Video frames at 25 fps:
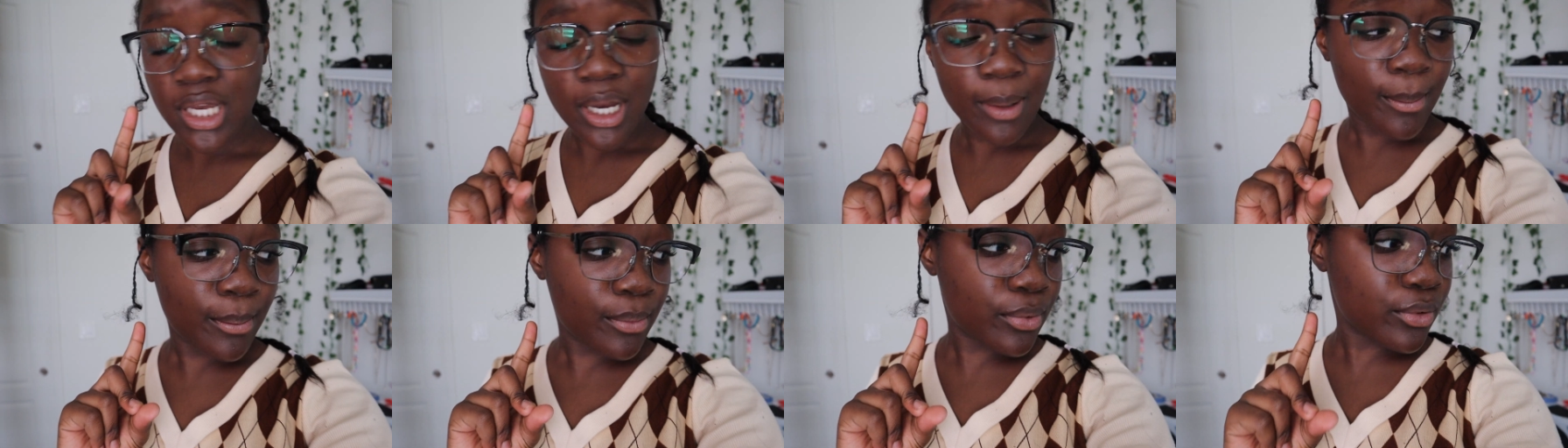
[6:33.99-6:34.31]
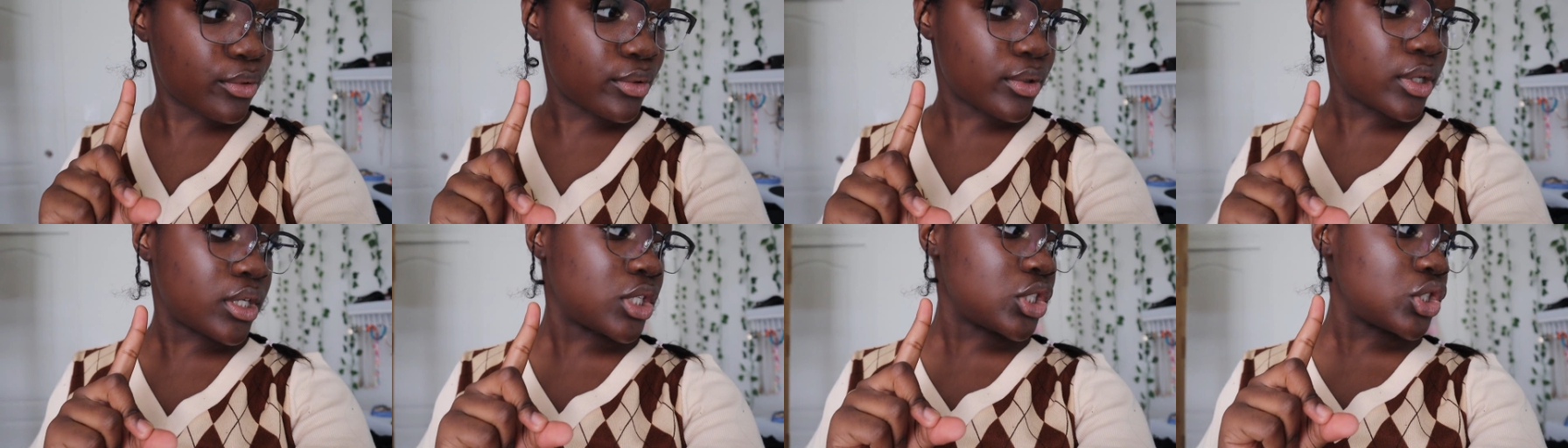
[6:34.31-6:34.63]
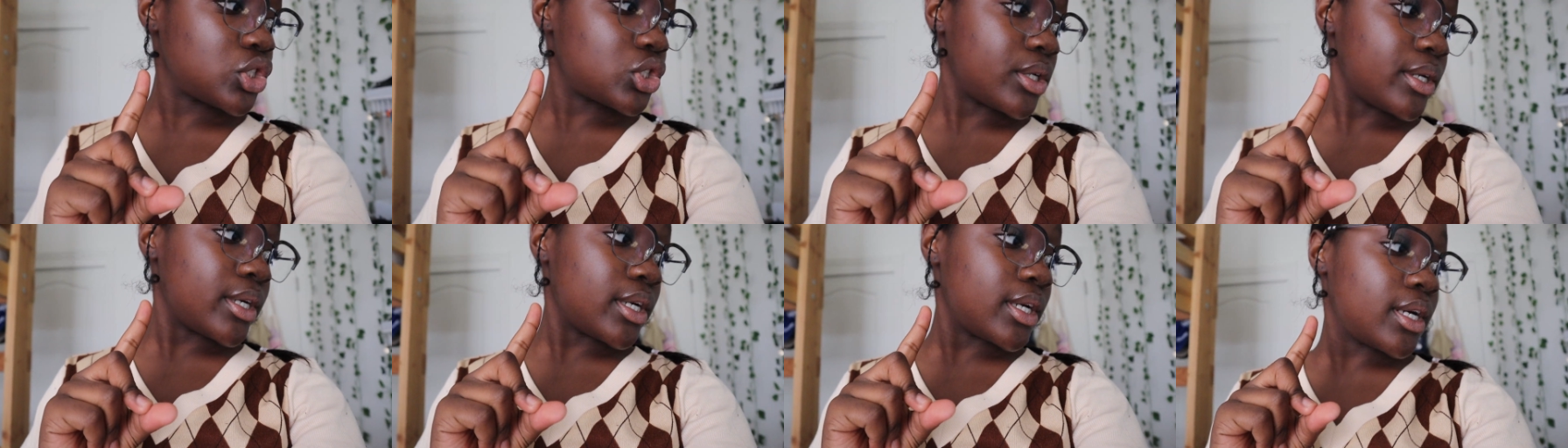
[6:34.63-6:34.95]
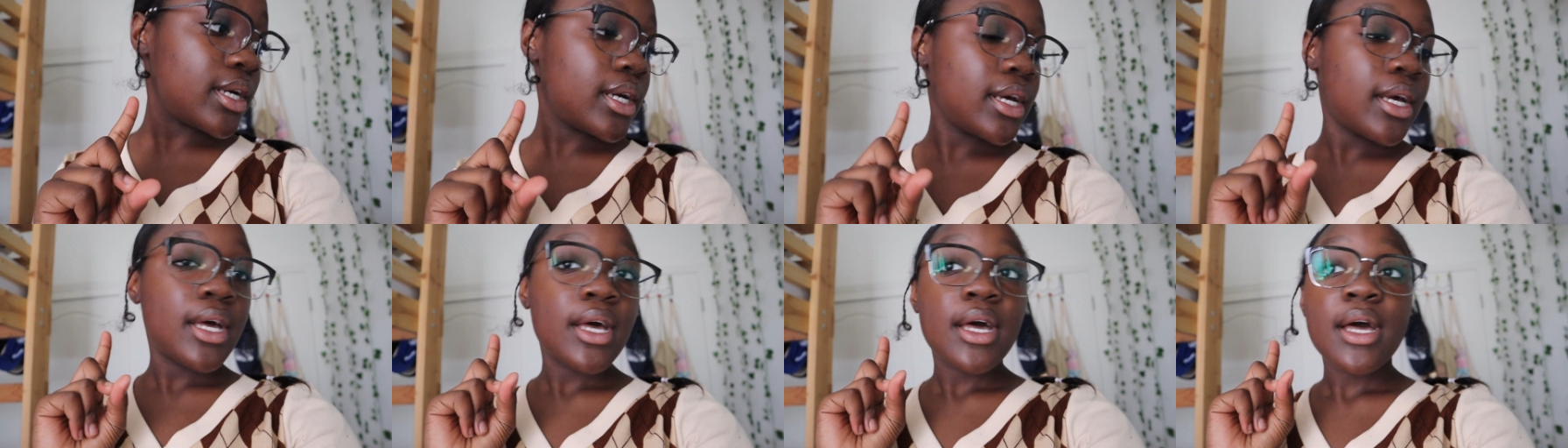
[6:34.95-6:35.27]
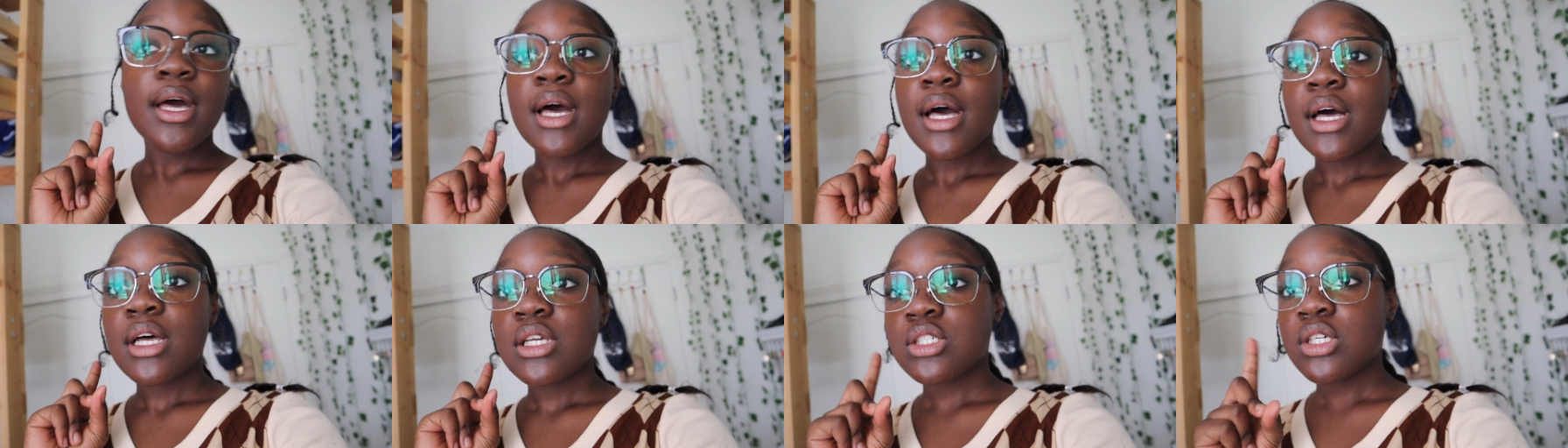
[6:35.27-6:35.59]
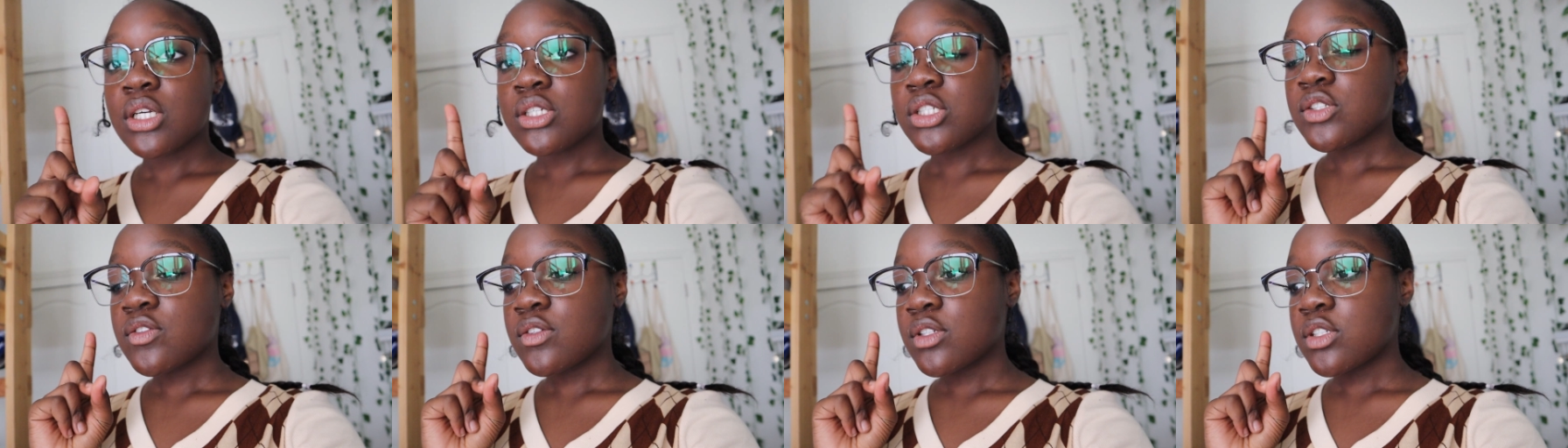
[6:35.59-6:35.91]
I'm pretty sure. So I
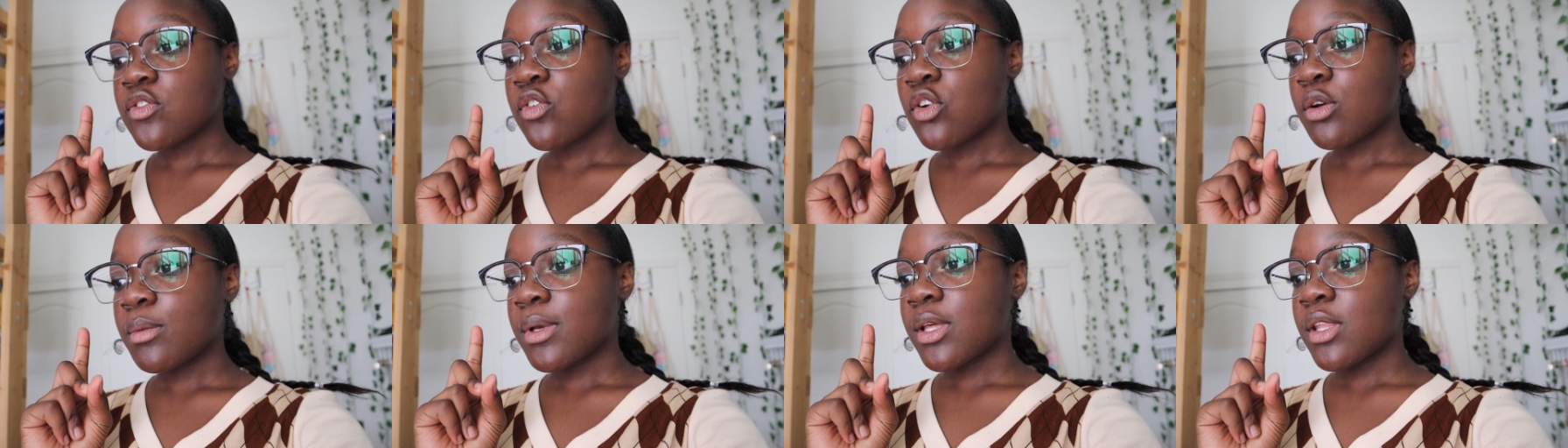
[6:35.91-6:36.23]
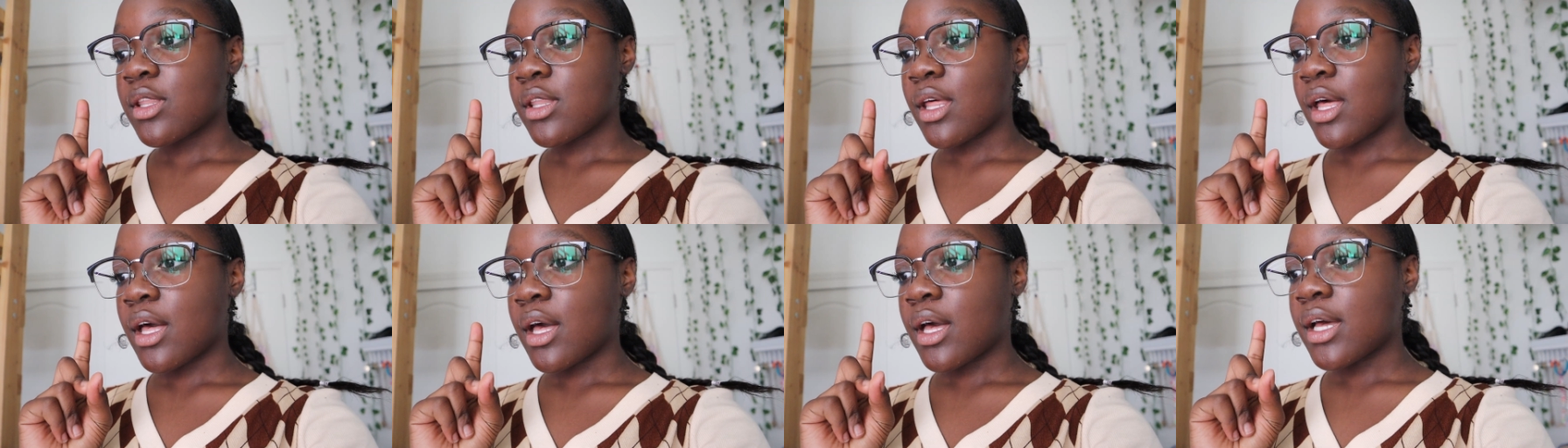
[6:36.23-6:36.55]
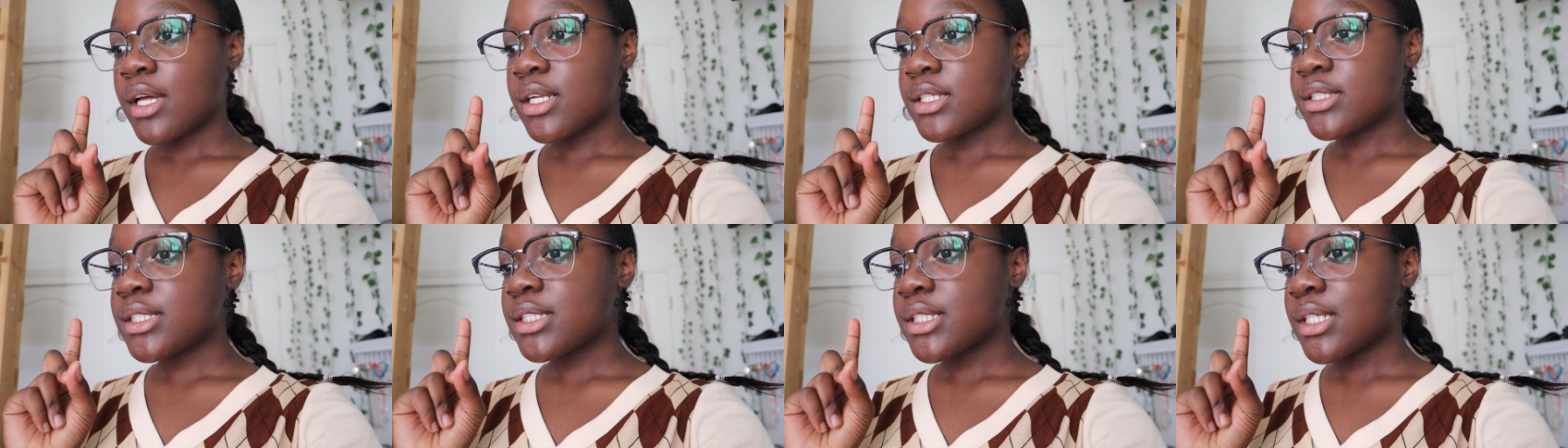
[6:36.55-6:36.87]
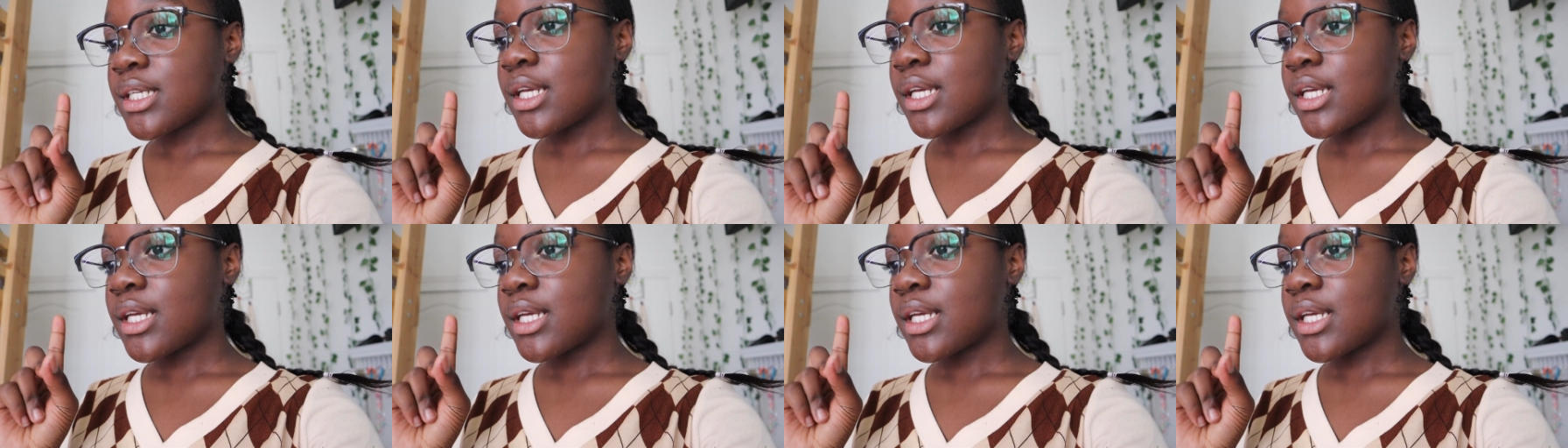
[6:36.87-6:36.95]
just finished filming that.